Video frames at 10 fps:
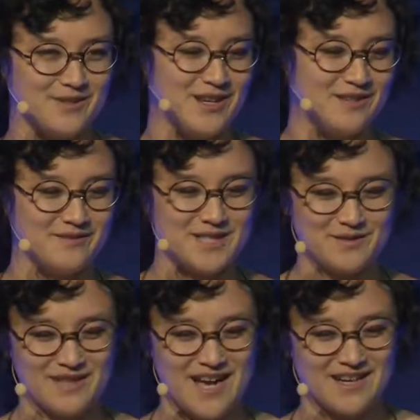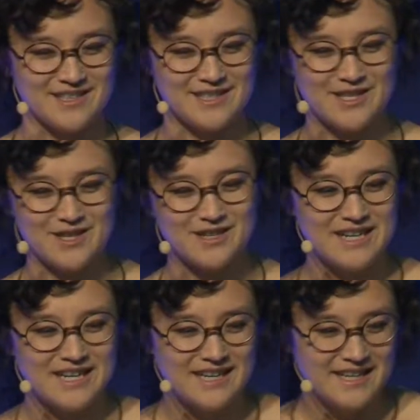with all of these flags. So
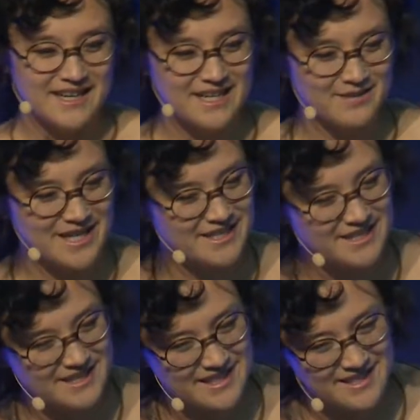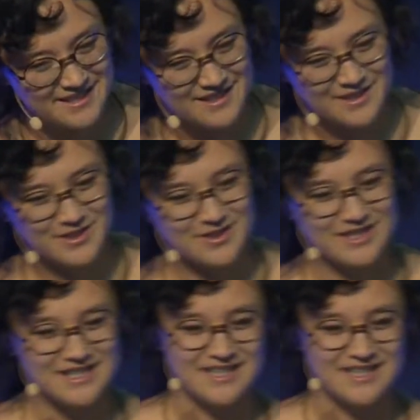anyway, she decided to